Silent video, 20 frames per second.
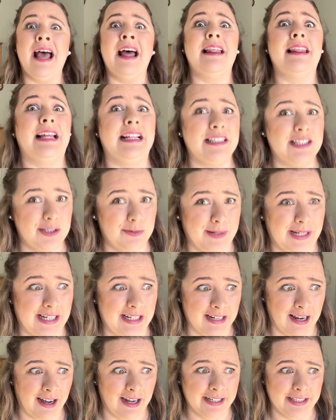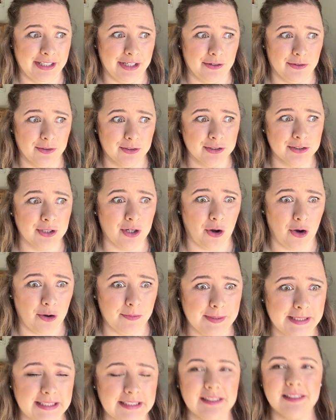than 29-year-old
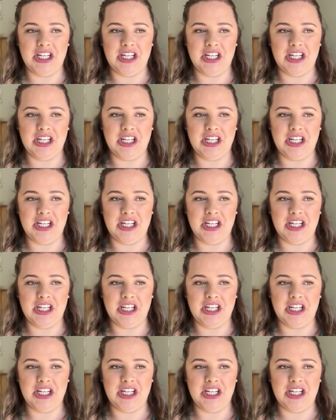Carmen.